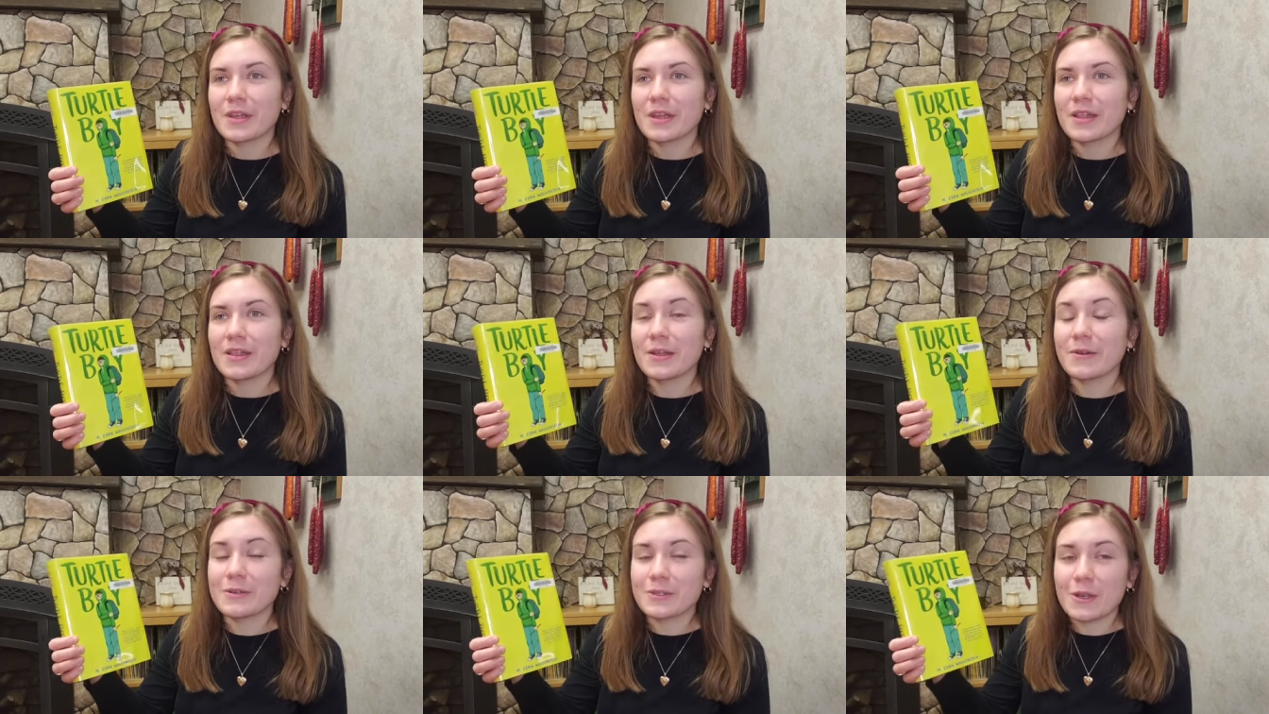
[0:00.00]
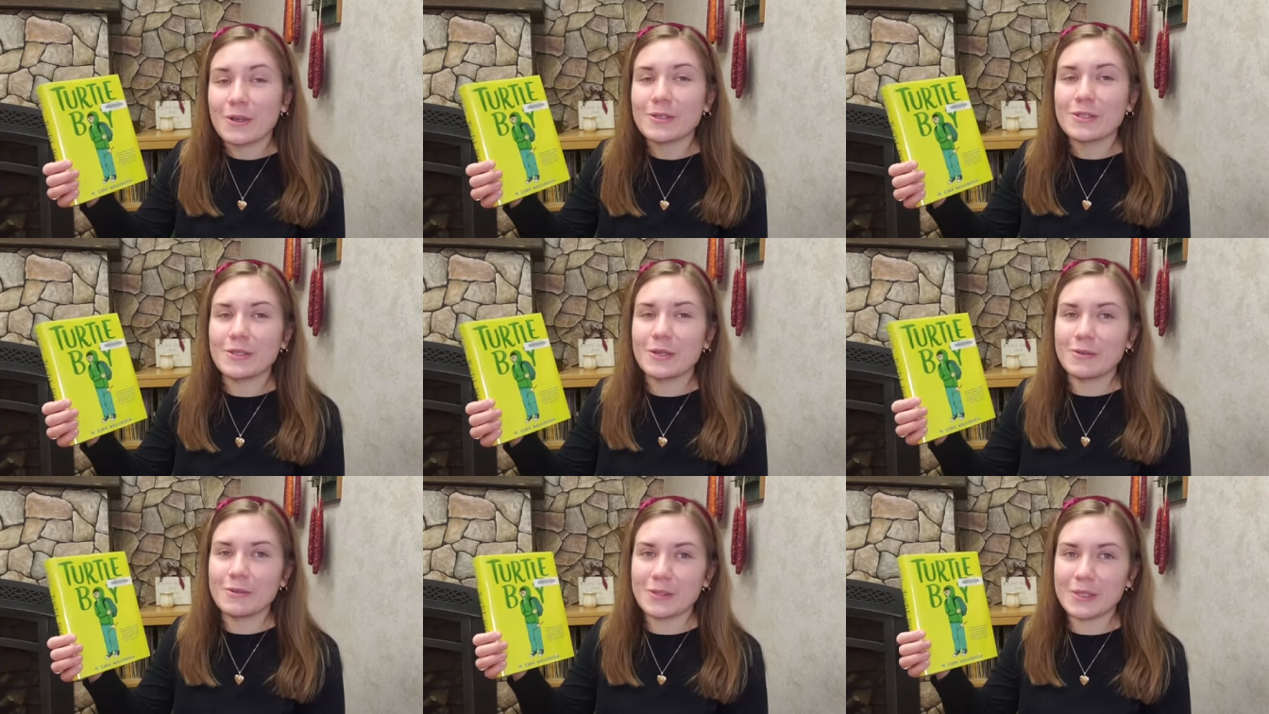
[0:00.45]
there's
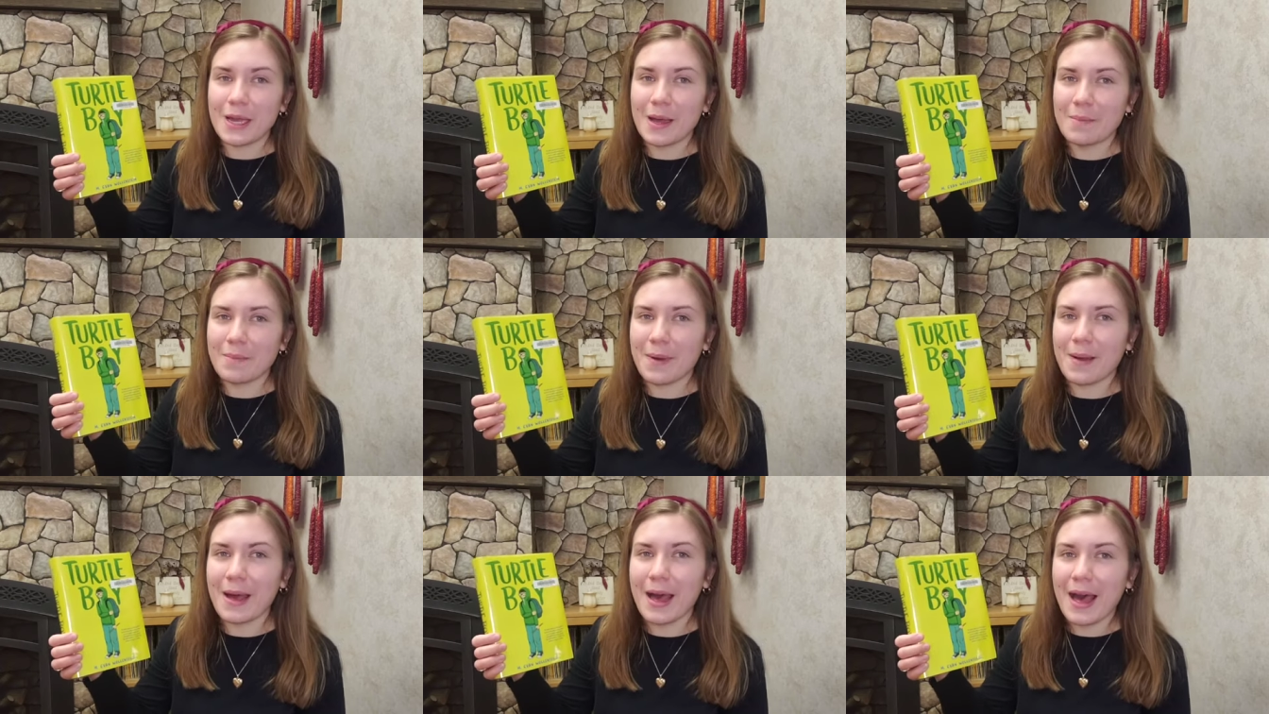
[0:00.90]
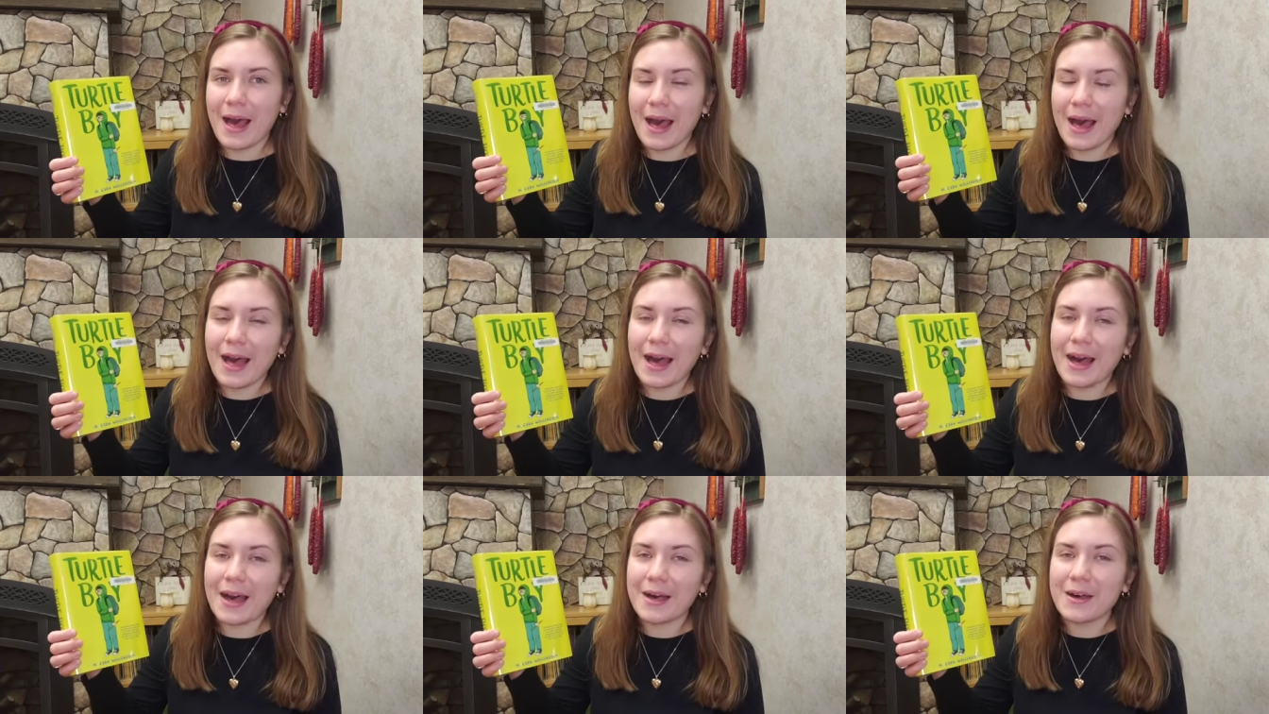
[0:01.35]
also some
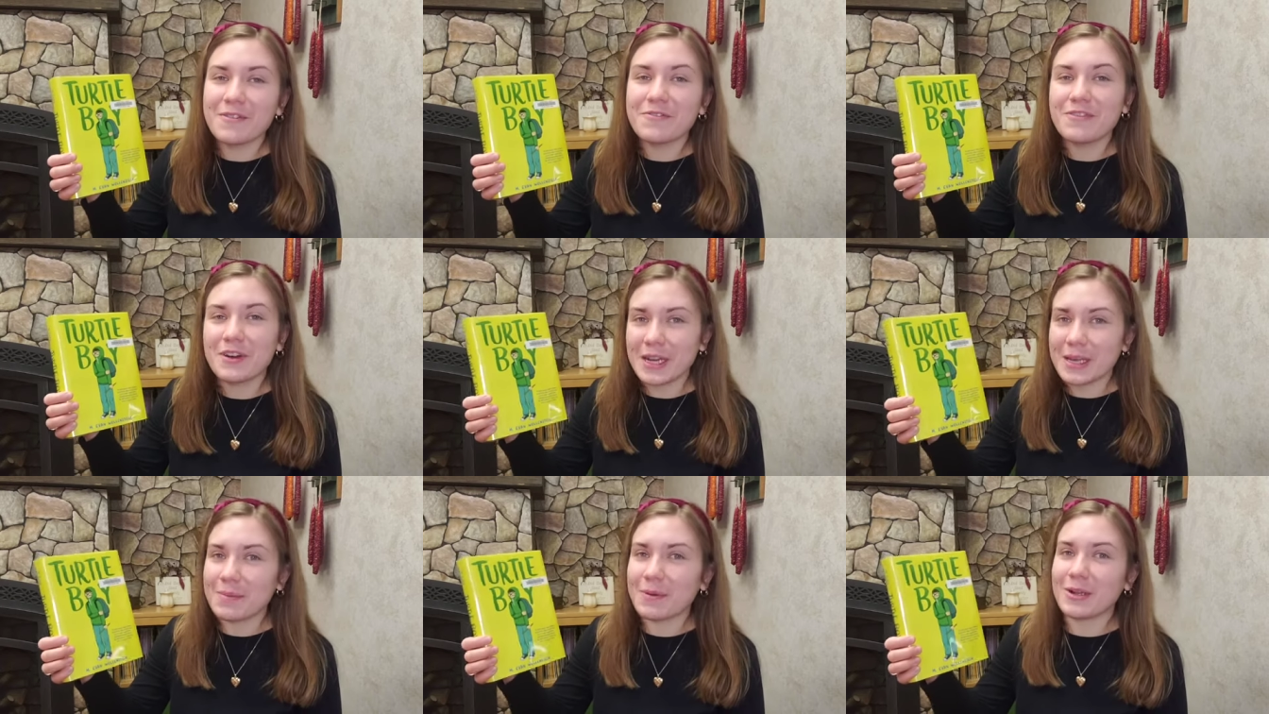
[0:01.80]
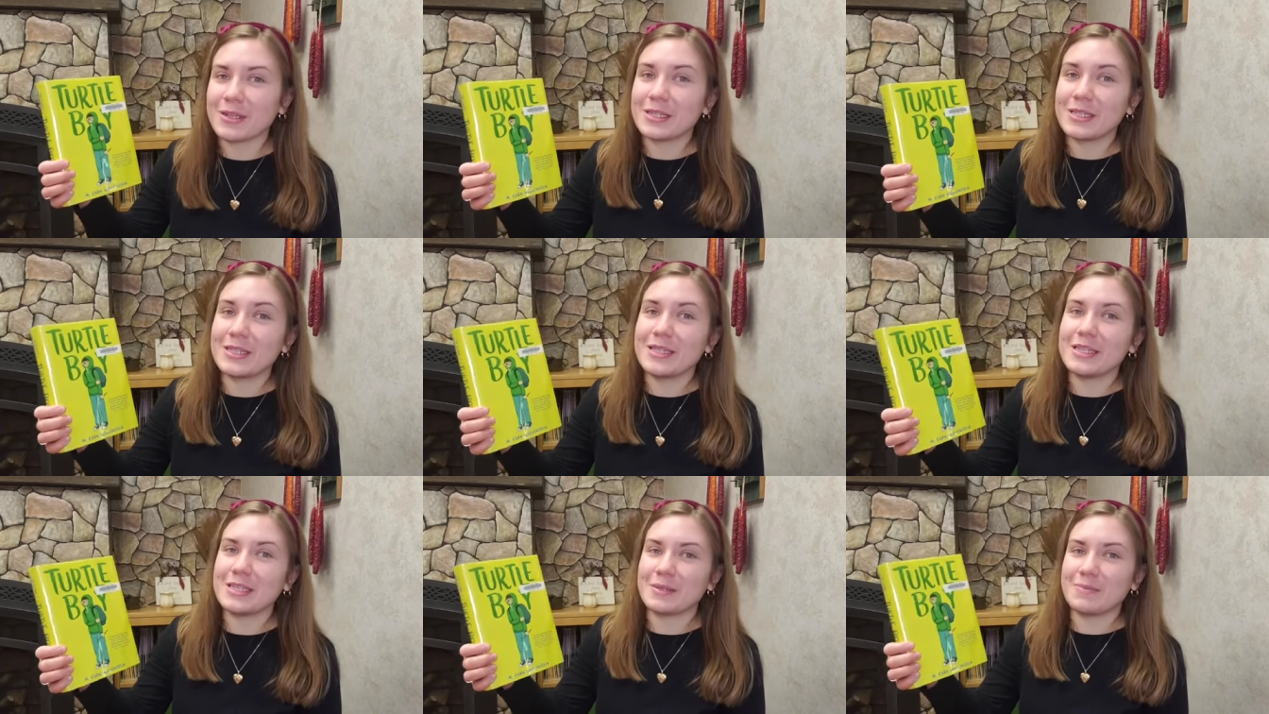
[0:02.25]
uh, funny parts
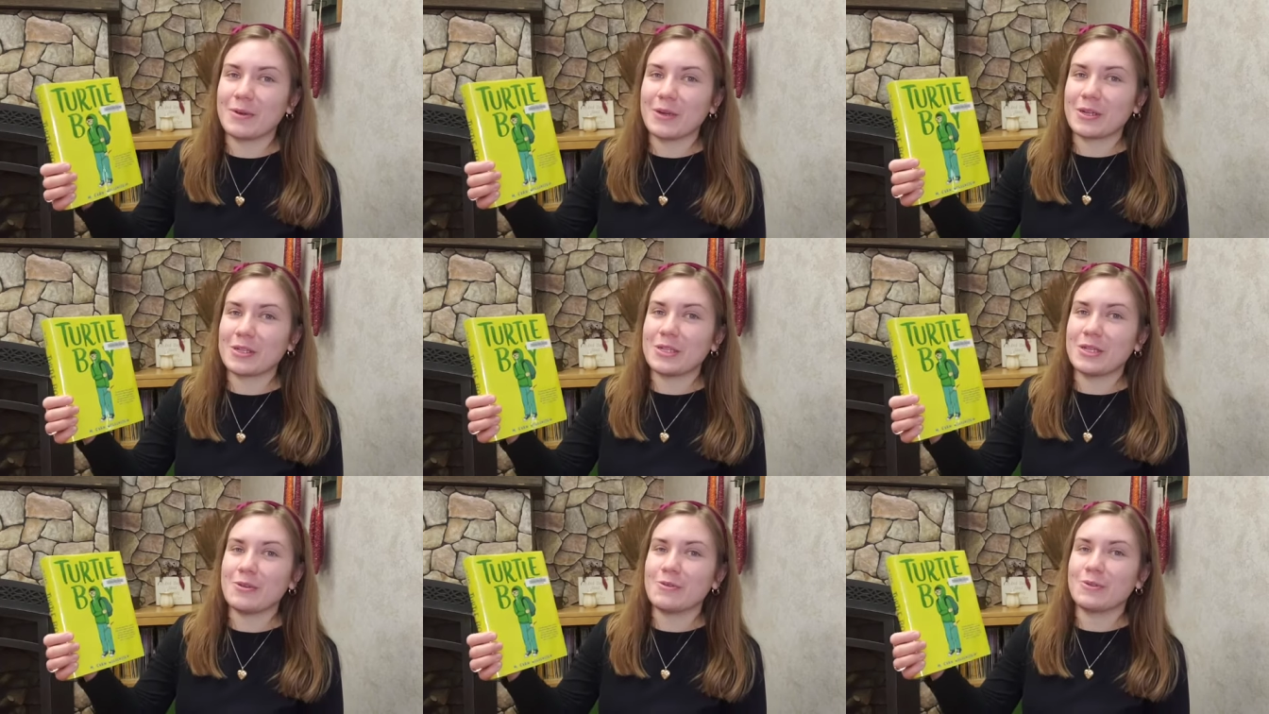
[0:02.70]
in this book too.